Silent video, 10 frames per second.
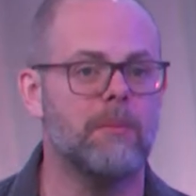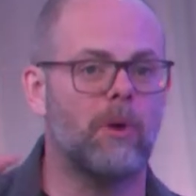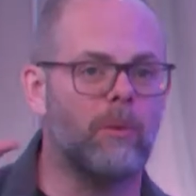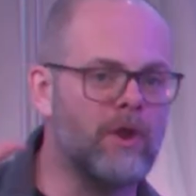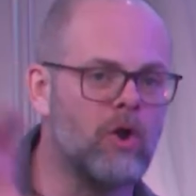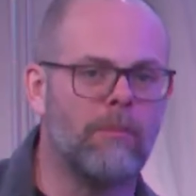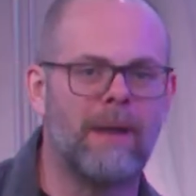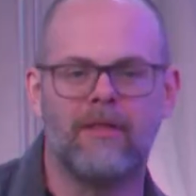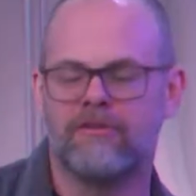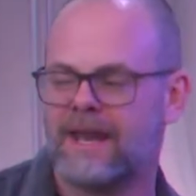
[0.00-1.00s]
but we're not
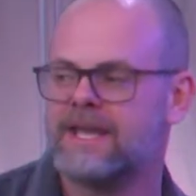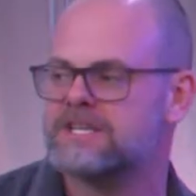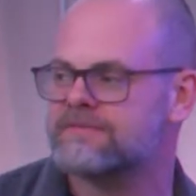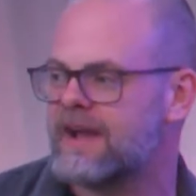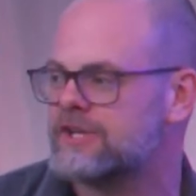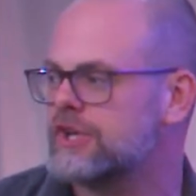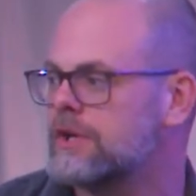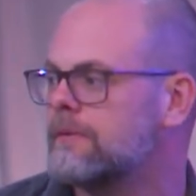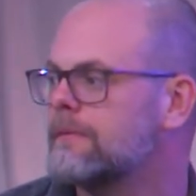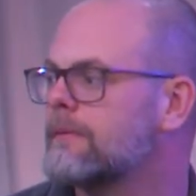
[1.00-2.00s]
about the latest
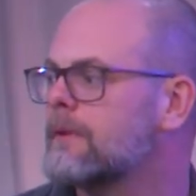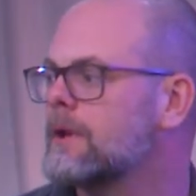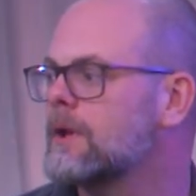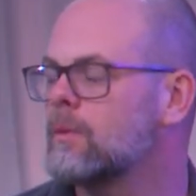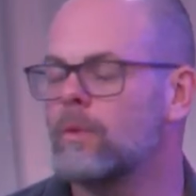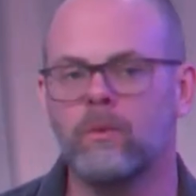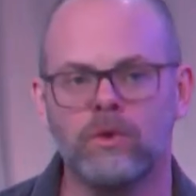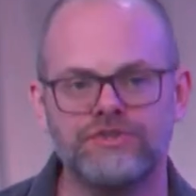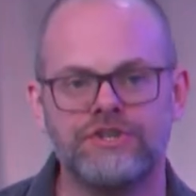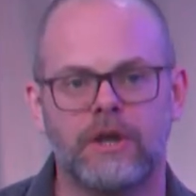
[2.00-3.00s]
fashion. We
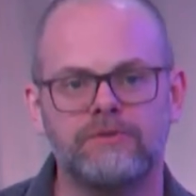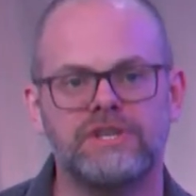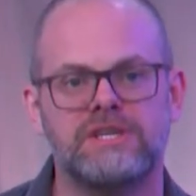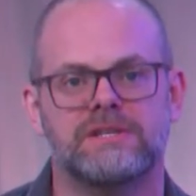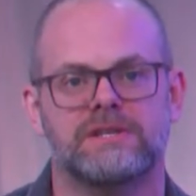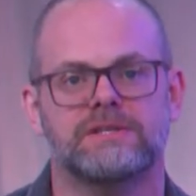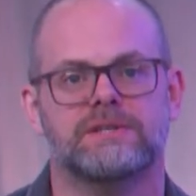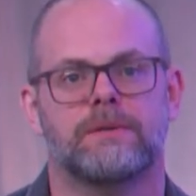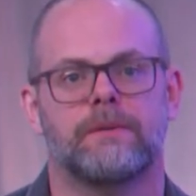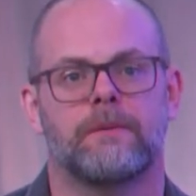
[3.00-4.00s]
want to know Jesus.